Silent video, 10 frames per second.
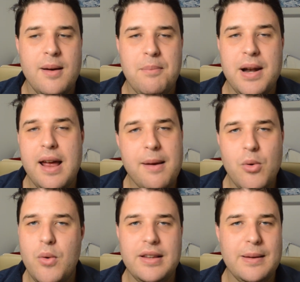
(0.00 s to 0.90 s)
But I am
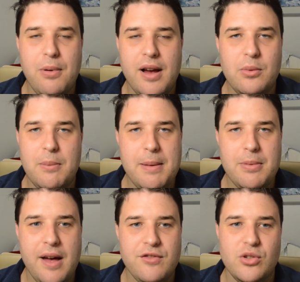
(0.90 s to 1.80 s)
always surprised when
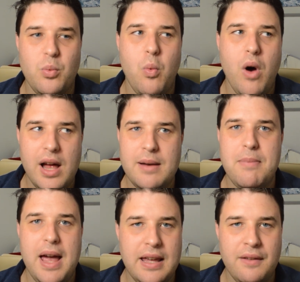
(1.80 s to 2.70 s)
people have just one
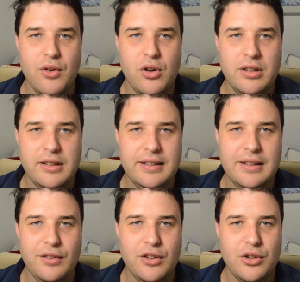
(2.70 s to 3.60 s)
backing
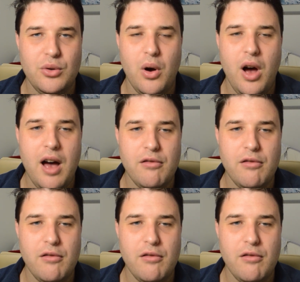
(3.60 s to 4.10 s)
vocalist to do a